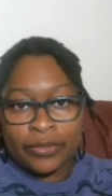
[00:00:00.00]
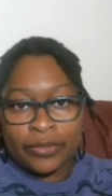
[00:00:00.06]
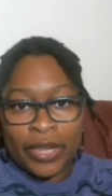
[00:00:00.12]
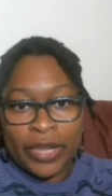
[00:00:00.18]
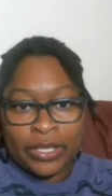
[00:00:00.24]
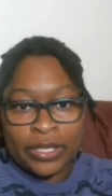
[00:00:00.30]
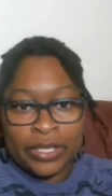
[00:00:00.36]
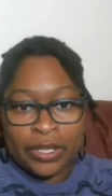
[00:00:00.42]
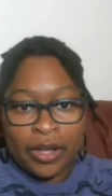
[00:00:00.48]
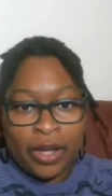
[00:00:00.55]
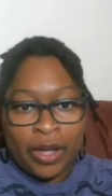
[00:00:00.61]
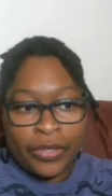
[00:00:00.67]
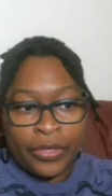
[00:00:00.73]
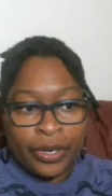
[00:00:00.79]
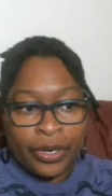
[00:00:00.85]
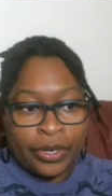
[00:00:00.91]
fantasy
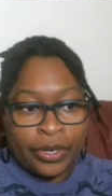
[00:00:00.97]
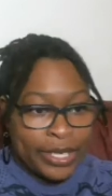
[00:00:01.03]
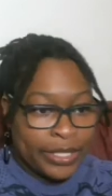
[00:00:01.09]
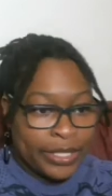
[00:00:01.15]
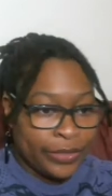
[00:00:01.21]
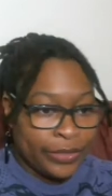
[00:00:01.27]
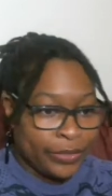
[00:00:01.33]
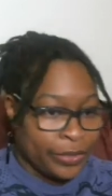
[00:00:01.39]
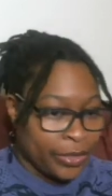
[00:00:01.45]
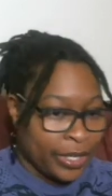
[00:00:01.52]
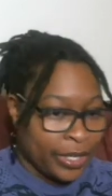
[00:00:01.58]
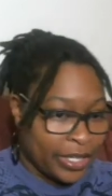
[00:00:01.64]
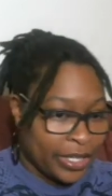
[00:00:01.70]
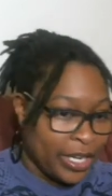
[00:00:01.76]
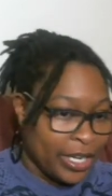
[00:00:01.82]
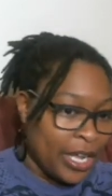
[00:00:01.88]
author, Stacey
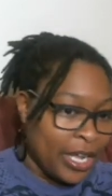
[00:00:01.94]
Rourke.